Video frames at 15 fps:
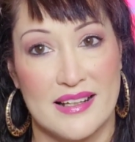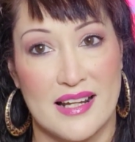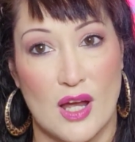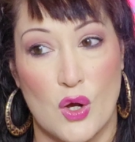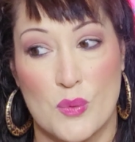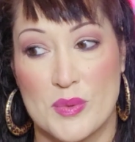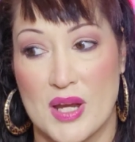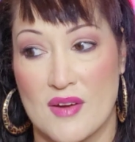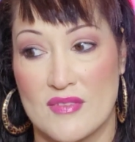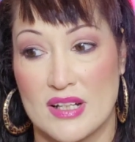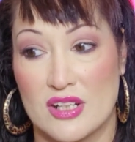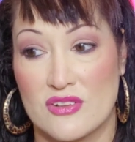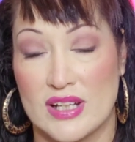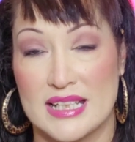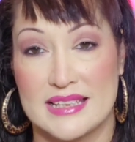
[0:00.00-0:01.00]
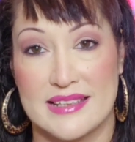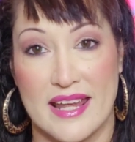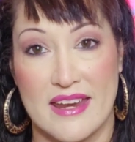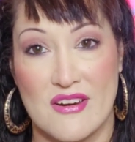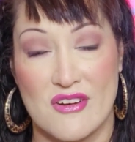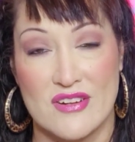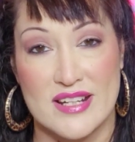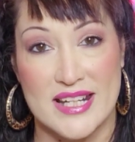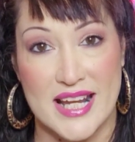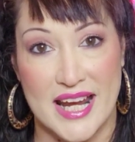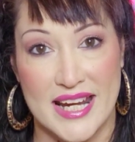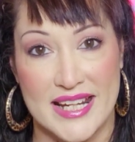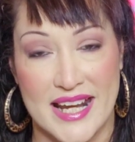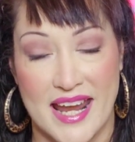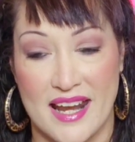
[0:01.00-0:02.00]
I hope you're having a great day or
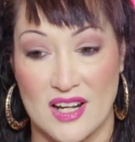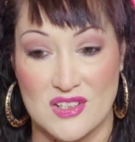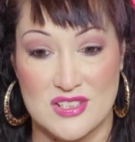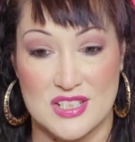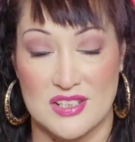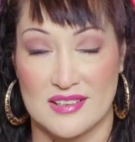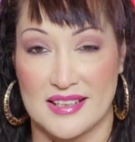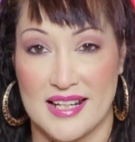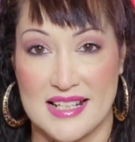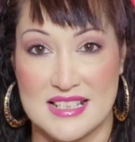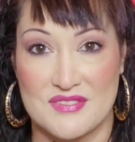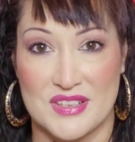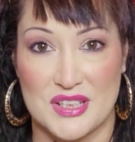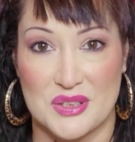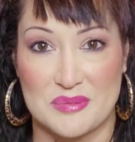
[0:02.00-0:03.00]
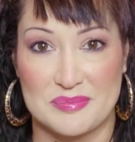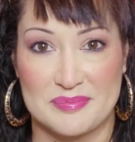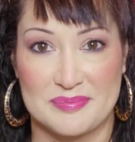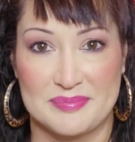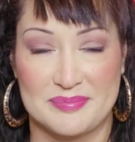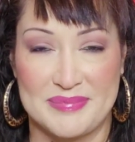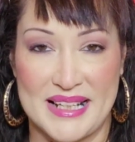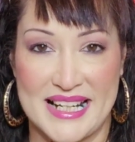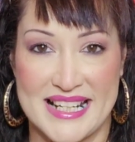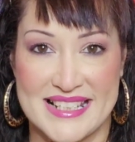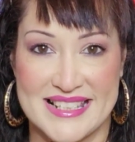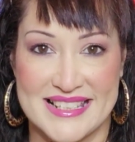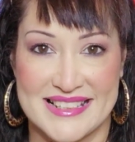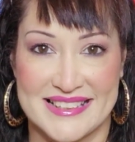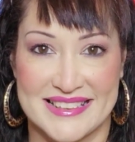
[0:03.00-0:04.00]
night, and I'll see you in the next video. Bye guys.